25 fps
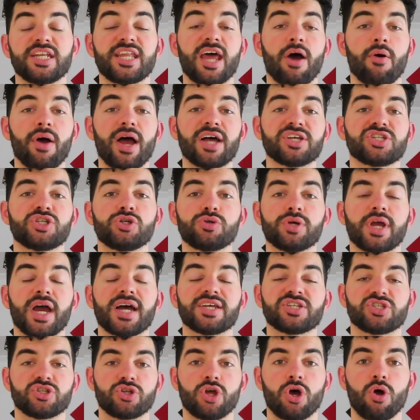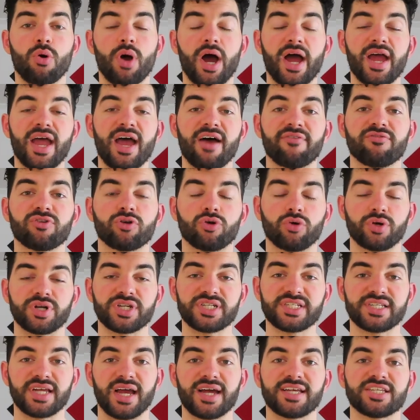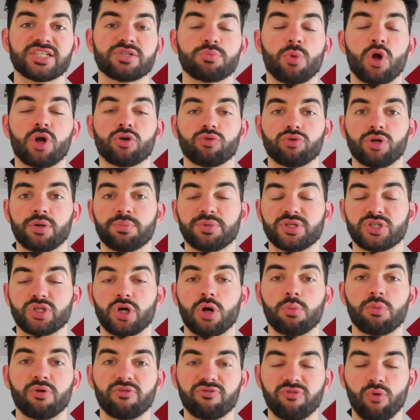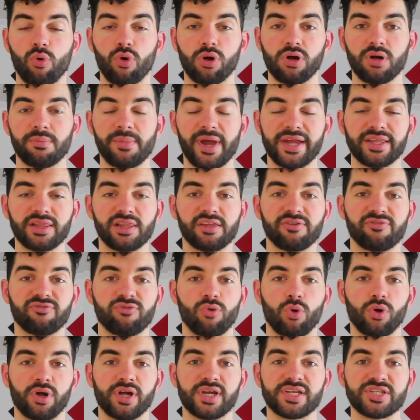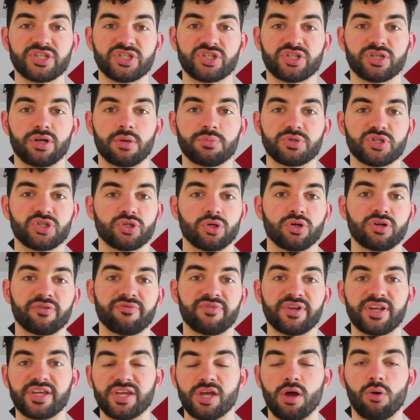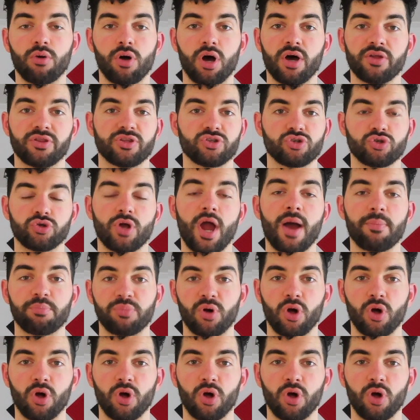Now, as you guys know, I have criticized Mark Rippetoe before, mainly for his absurd video on the trap